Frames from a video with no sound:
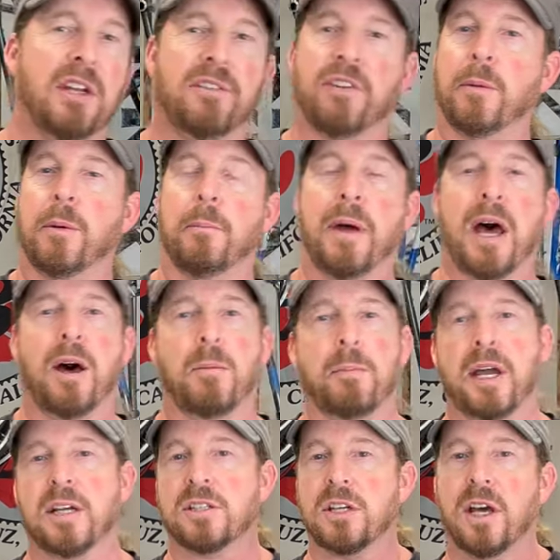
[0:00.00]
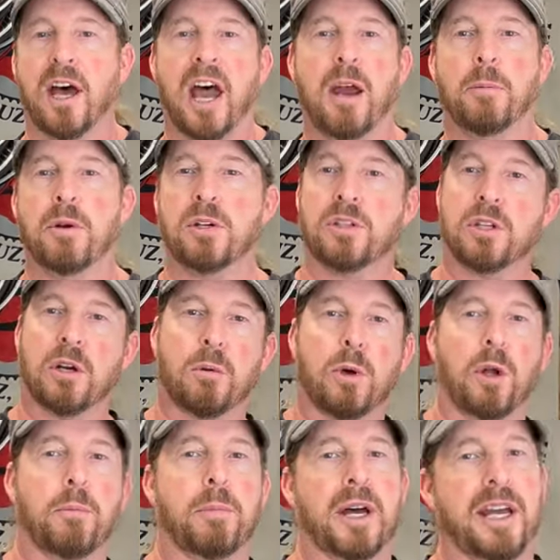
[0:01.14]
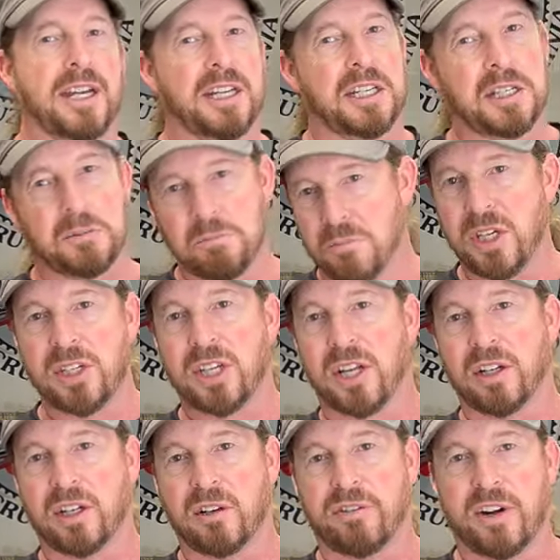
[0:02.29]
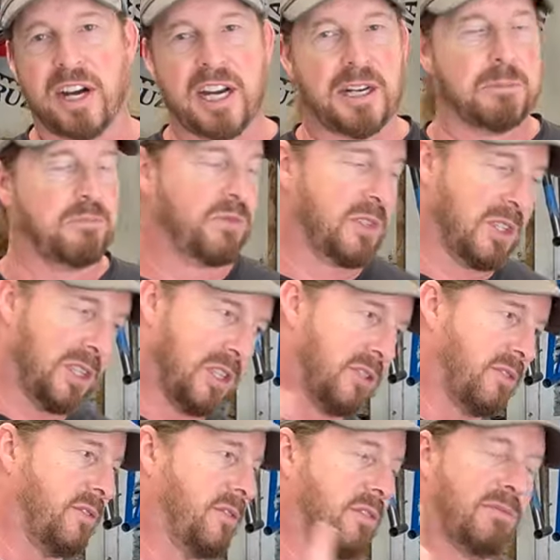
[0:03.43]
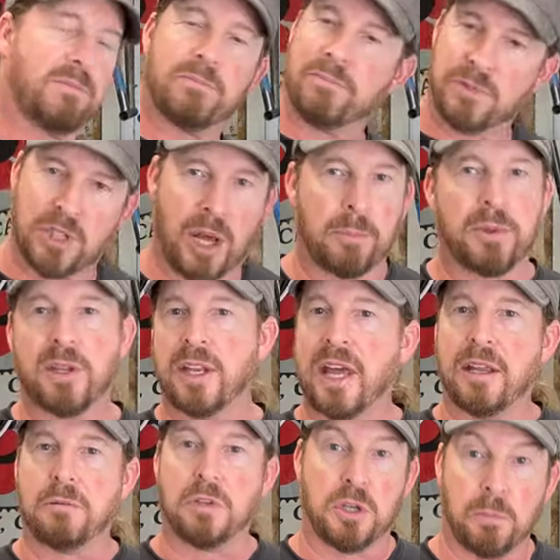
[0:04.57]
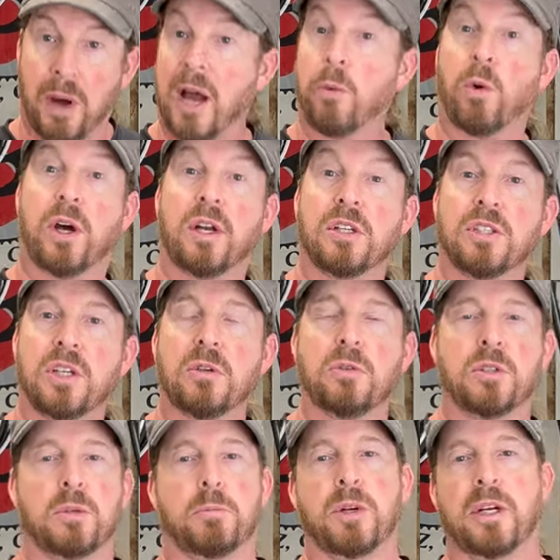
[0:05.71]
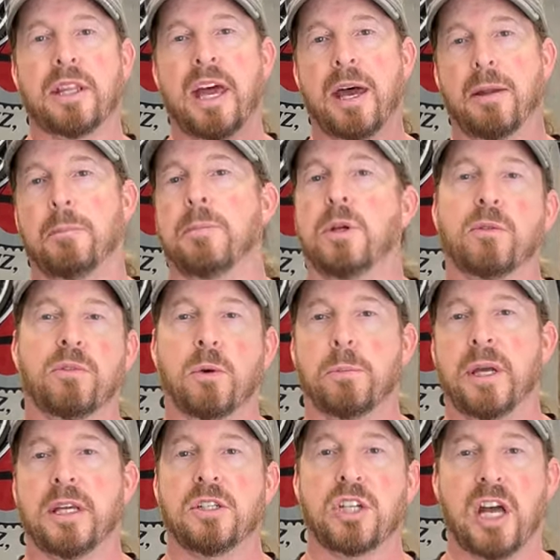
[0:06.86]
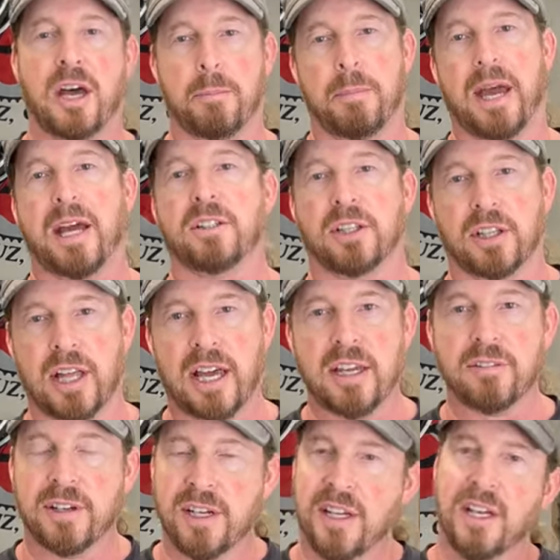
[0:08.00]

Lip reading: from a mountain bike to a hybrid to a road bike, detailing your frame is something that you might want to do to bring that beautiful paint job back to life.